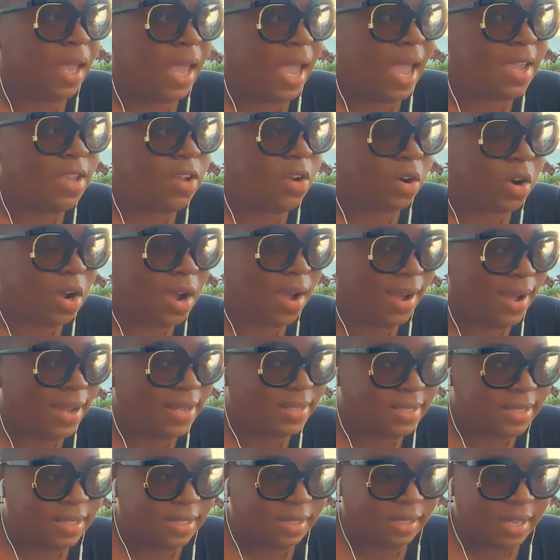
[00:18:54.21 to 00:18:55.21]
And you're
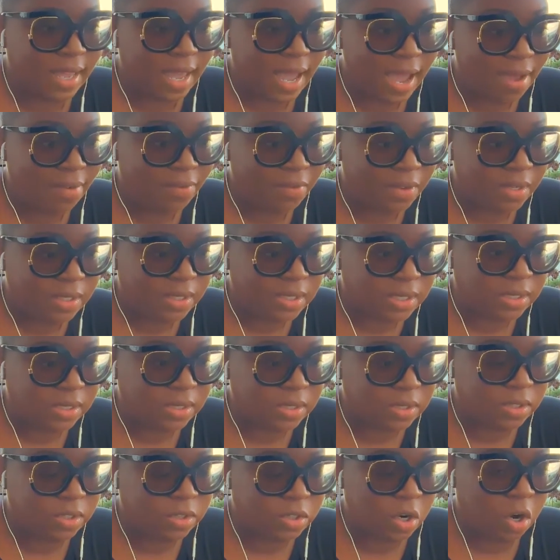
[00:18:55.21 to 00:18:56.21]
constantly having
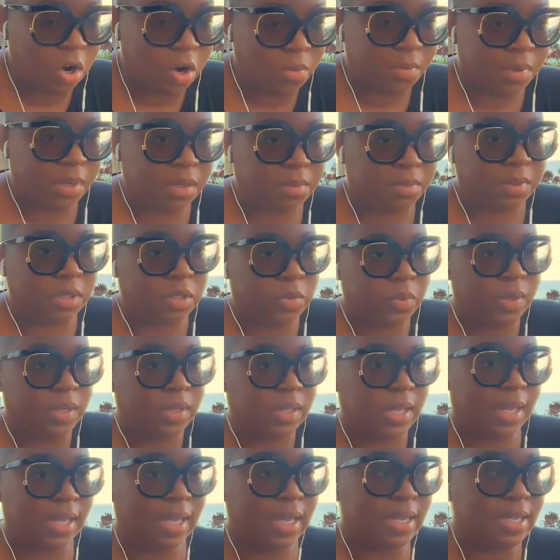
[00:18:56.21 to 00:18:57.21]
to determine between
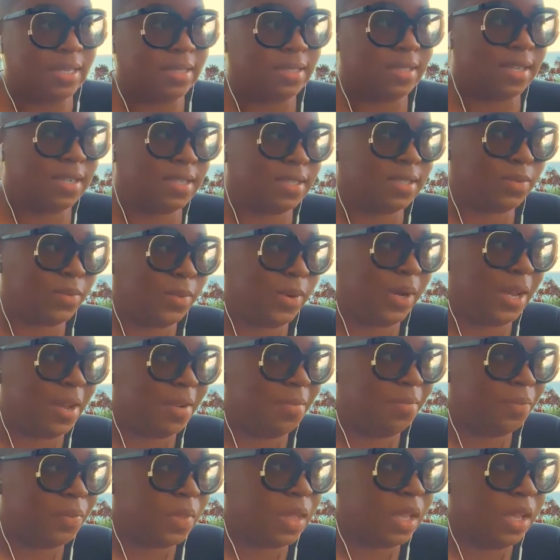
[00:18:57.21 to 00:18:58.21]
like, is this
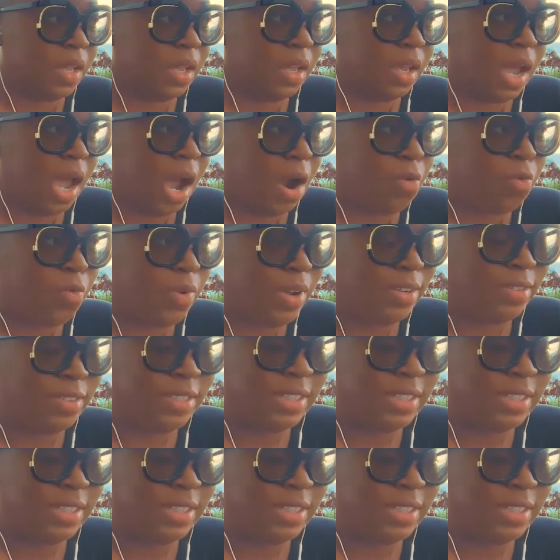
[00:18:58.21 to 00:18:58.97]
what a real